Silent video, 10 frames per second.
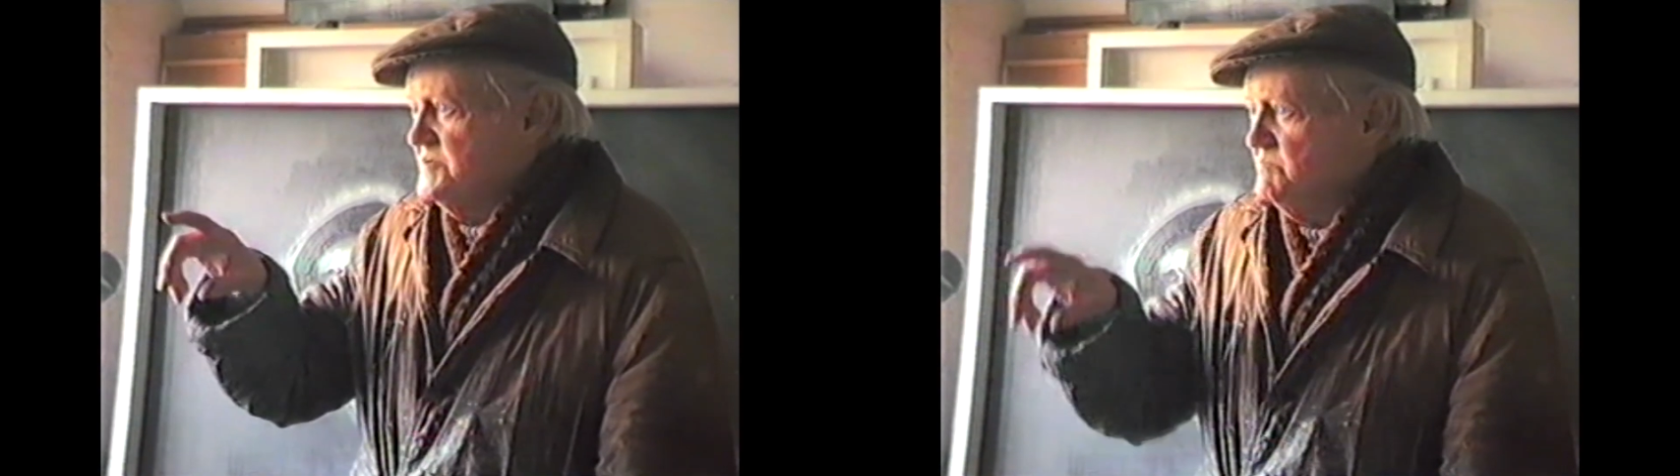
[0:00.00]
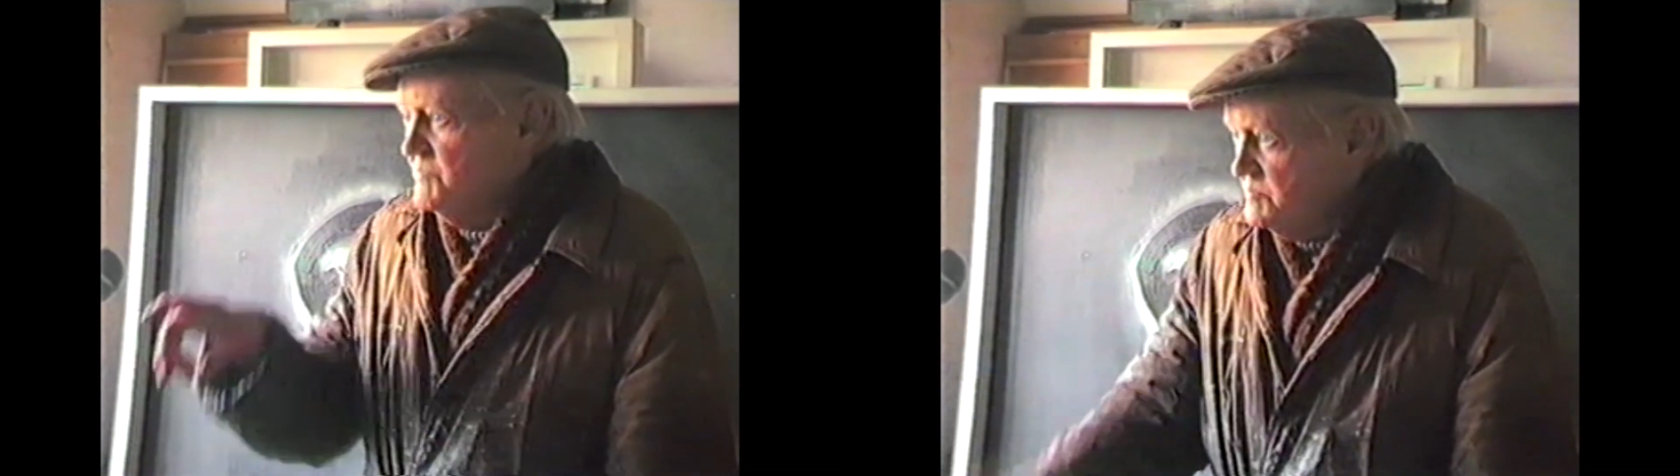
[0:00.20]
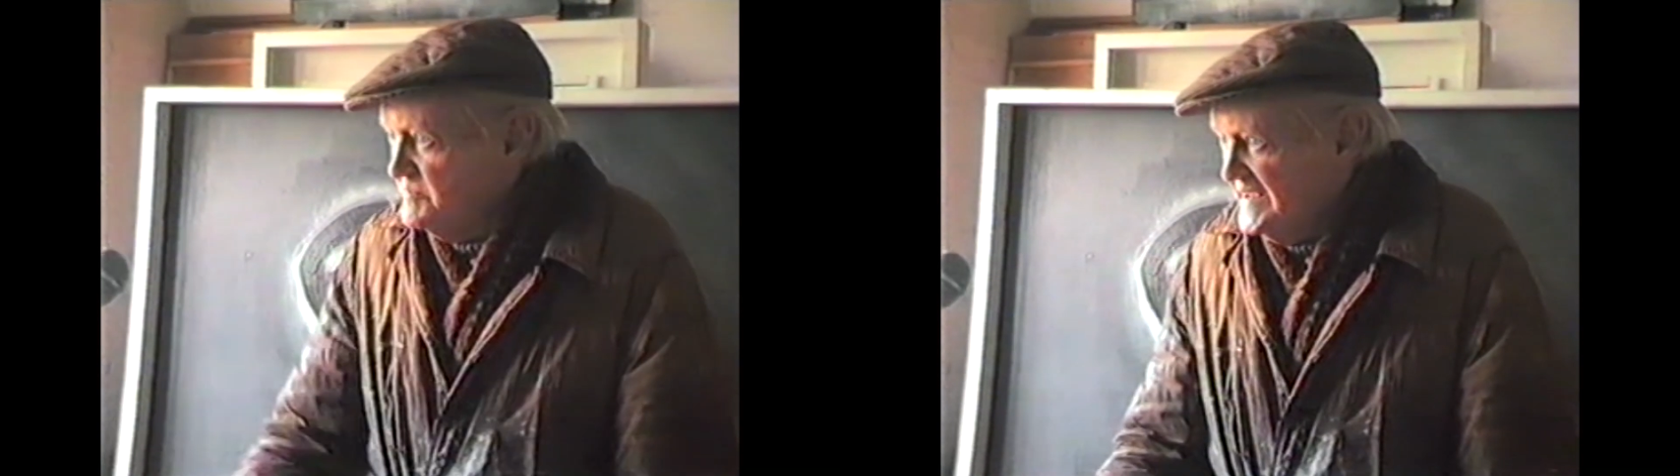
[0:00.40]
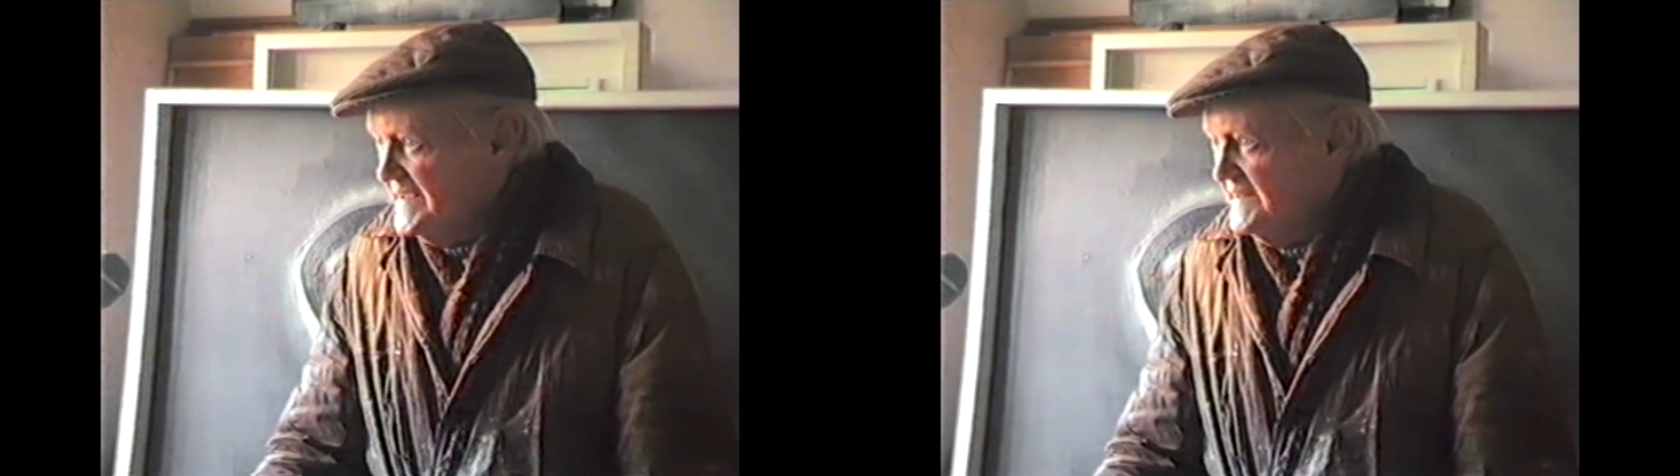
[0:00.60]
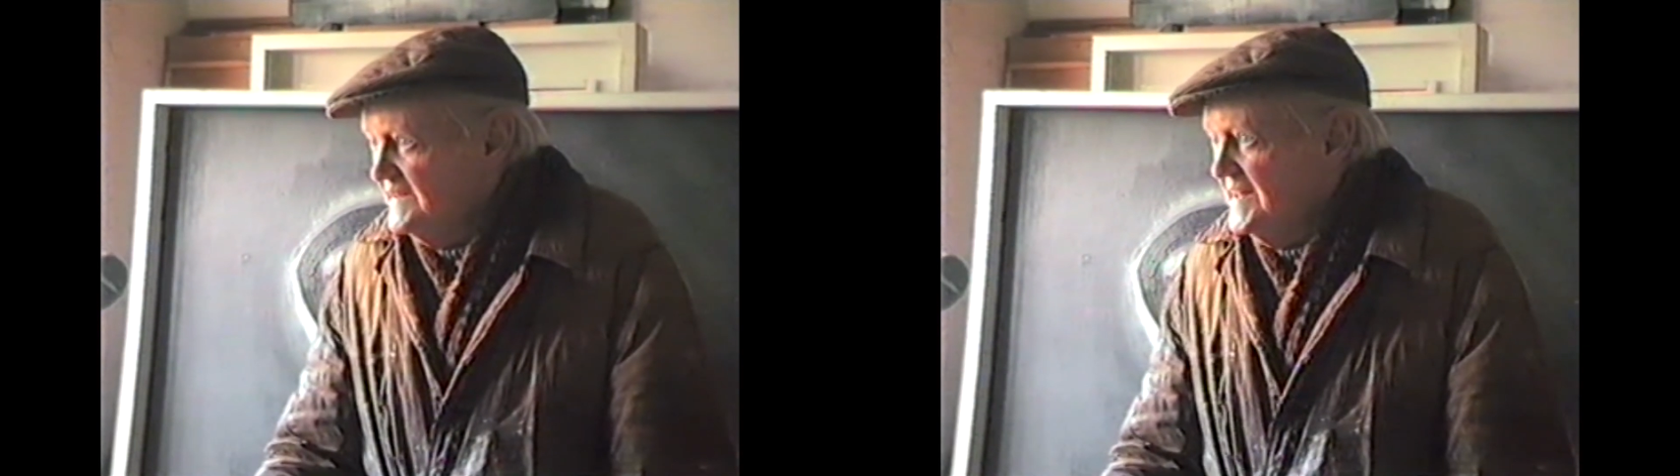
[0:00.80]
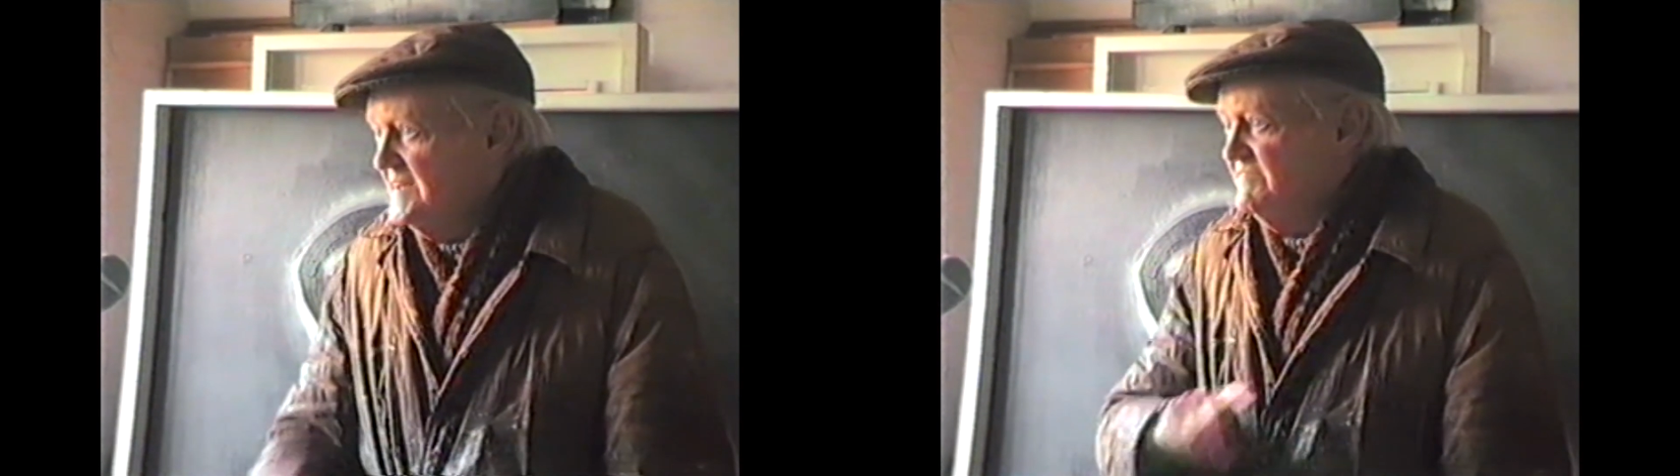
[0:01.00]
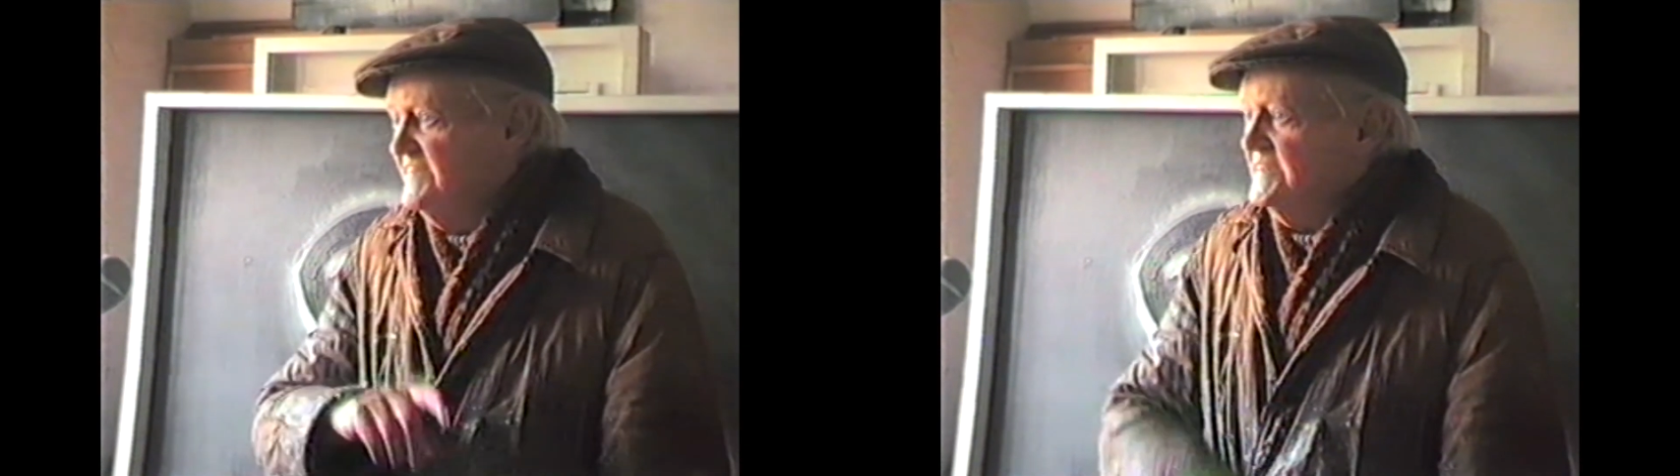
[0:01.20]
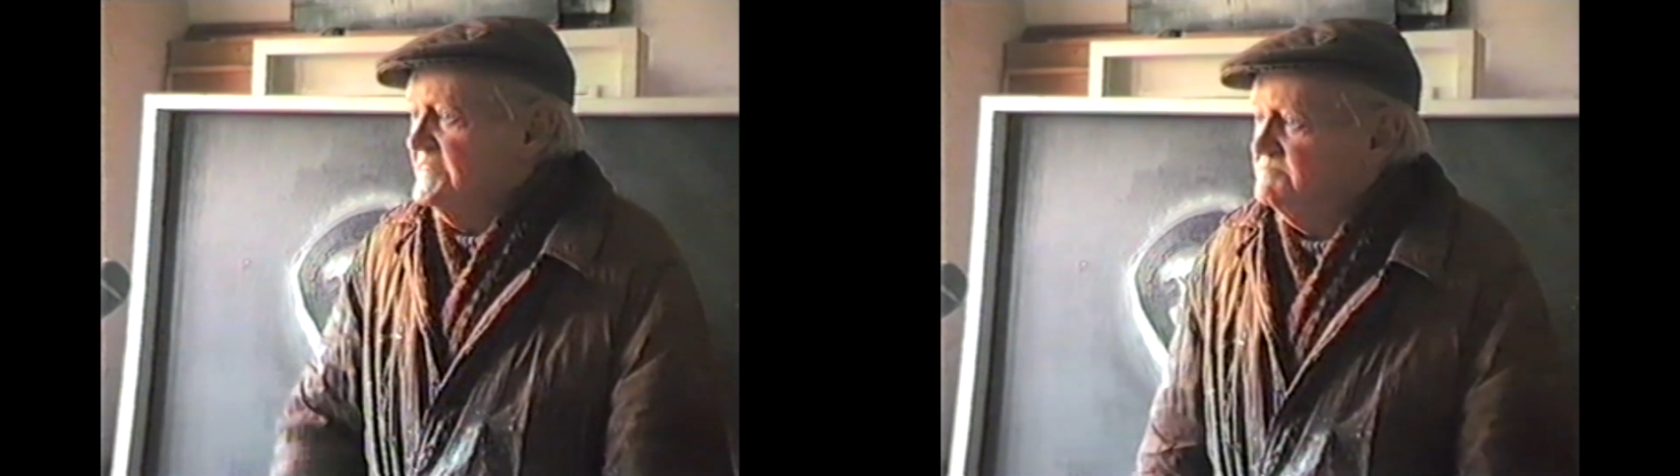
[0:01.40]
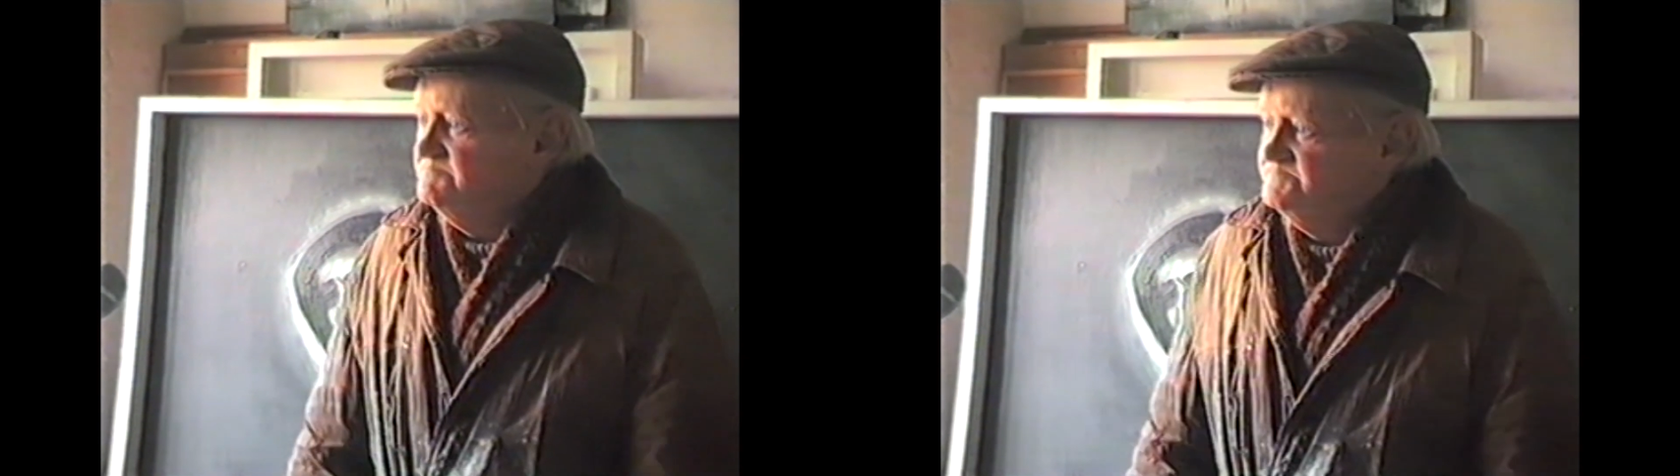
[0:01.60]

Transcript: a mummy laughing.